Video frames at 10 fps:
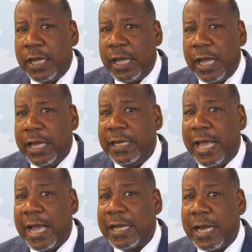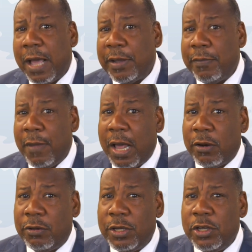in the economic
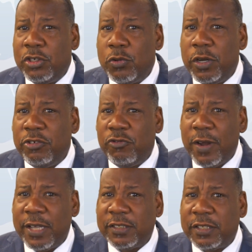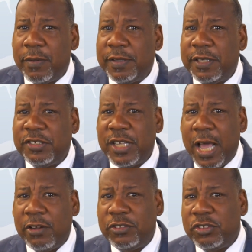model to address some of the
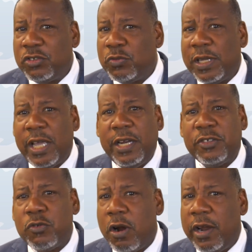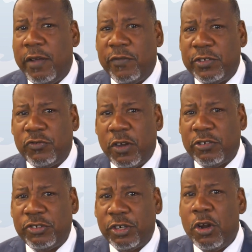challenges related to our
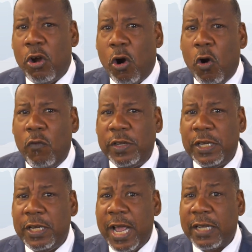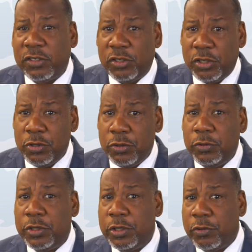infrastructure over the next 2
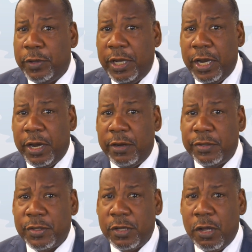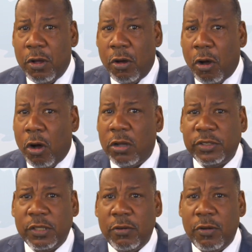to 3 years.
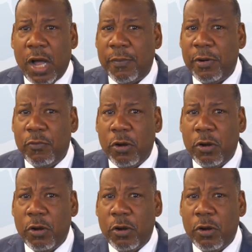Also, on Monroe